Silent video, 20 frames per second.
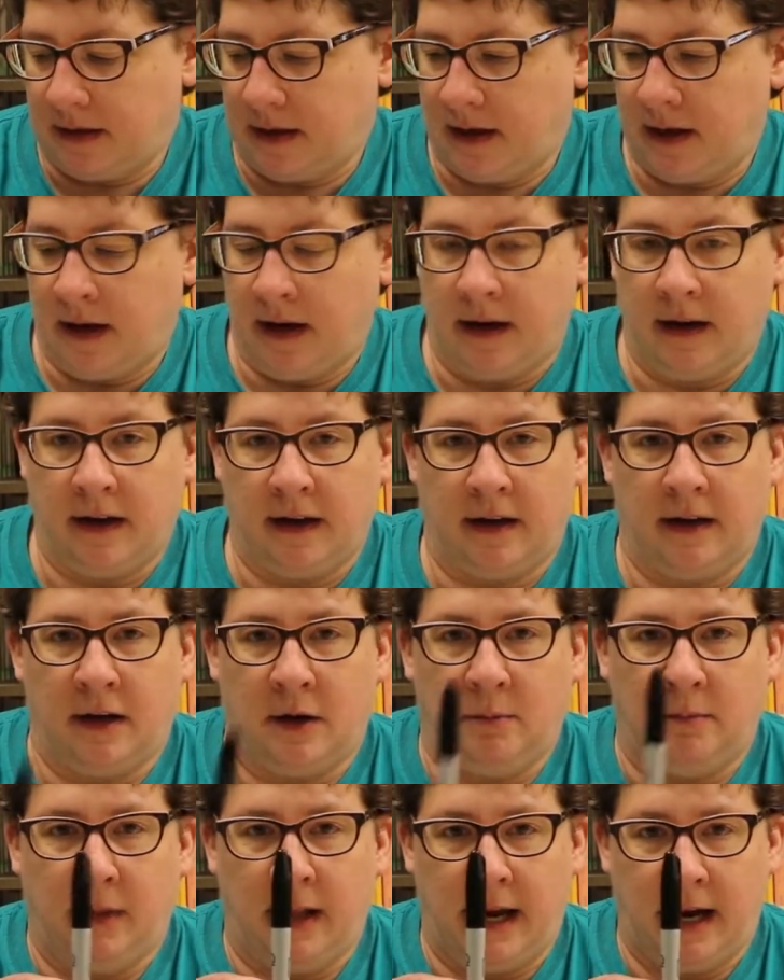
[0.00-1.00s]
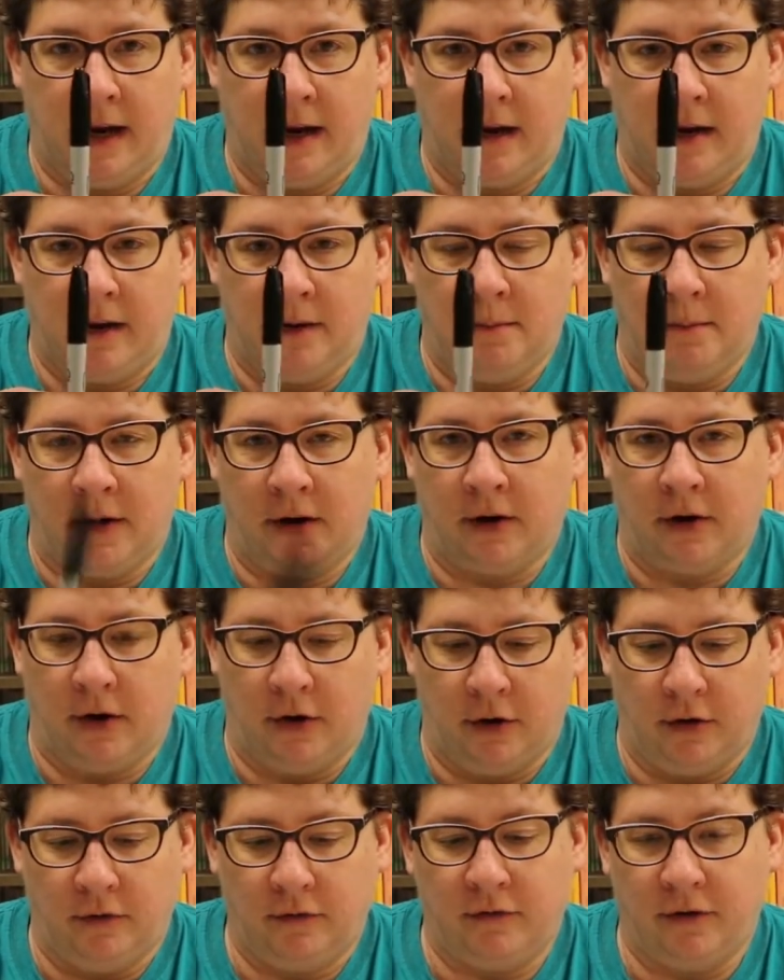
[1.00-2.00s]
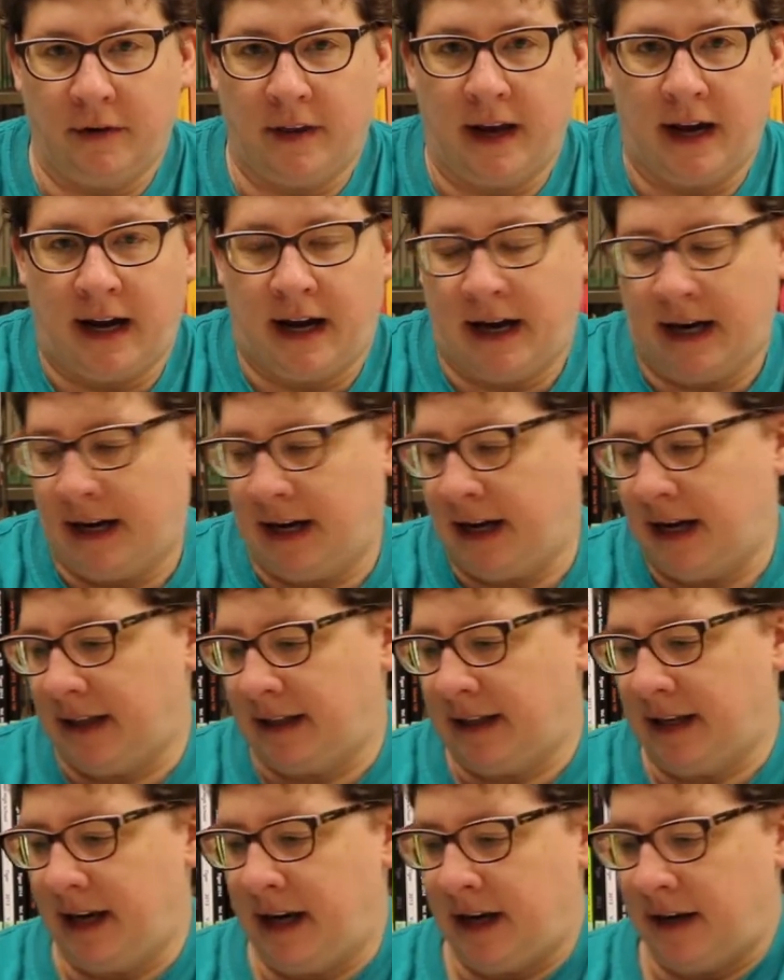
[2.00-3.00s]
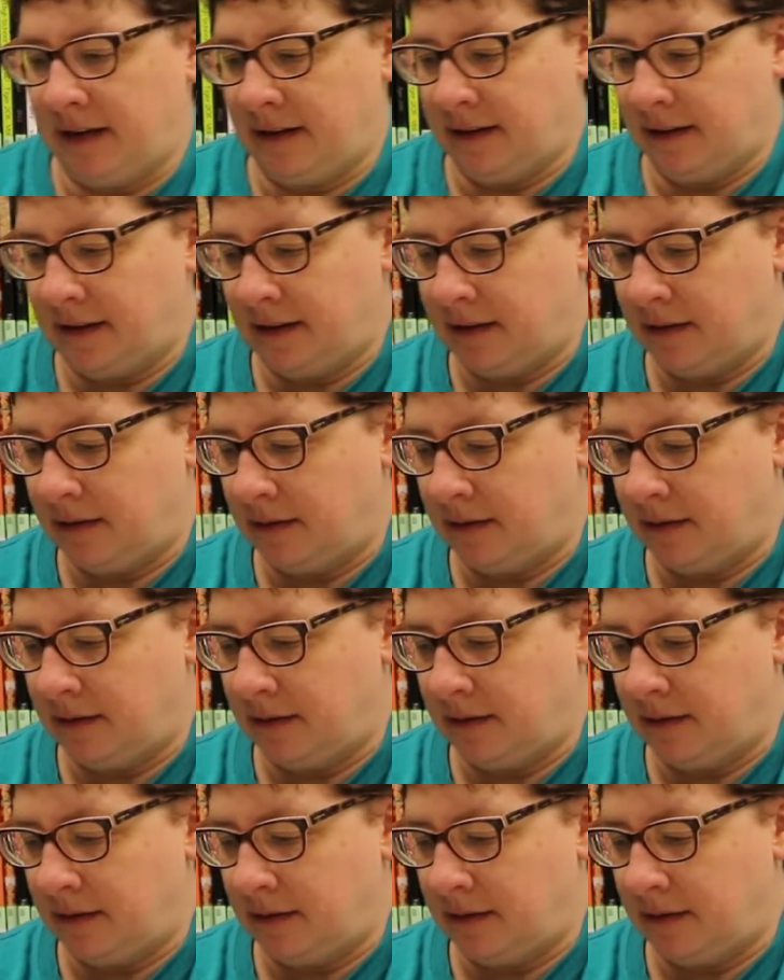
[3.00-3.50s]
and a black marker for the eye at the end.